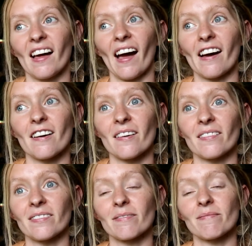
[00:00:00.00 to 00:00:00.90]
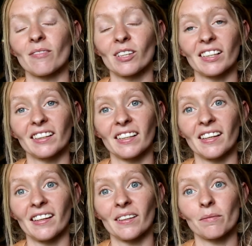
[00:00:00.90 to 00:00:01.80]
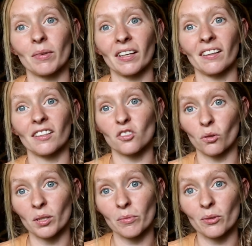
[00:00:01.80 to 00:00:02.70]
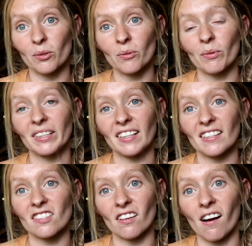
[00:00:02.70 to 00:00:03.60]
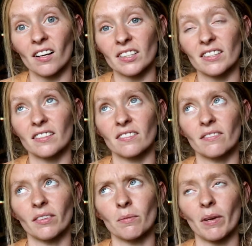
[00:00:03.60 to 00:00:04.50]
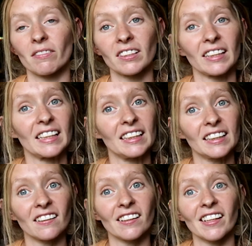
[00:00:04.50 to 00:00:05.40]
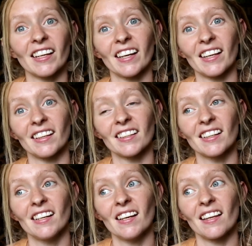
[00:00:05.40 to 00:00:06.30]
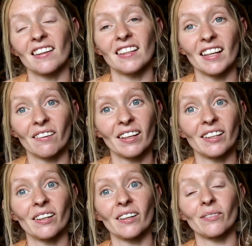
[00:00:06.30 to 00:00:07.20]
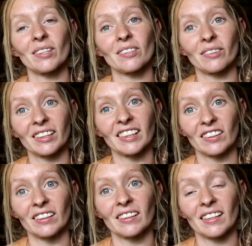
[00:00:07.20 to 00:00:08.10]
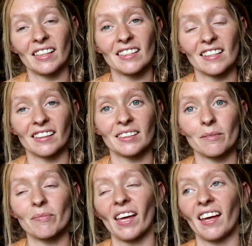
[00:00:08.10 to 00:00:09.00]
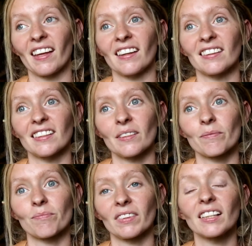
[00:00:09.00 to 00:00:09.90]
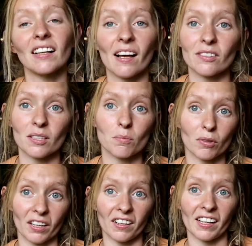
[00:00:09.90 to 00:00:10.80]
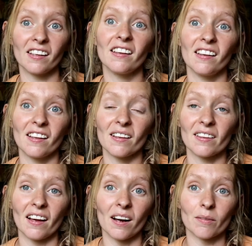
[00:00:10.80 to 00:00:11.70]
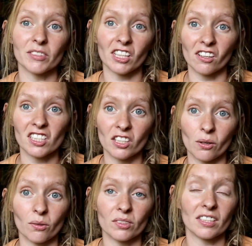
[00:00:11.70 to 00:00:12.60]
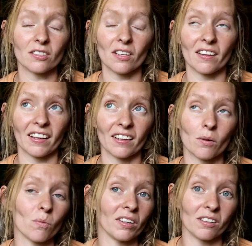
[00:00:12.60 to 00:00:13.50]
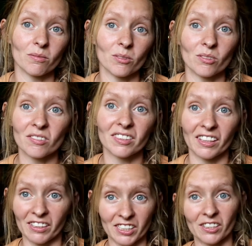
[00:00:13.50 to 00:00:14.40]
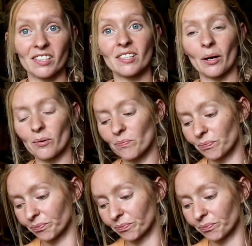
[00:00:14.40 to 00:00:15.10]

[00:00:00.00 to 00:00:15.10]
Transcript: have really been enjoyable. We did Socks from Beverly Cleary, and the narrator was really good. The kids liked him. And Little House on the Prairie, Cherry Jones is like a wonderful narrator. So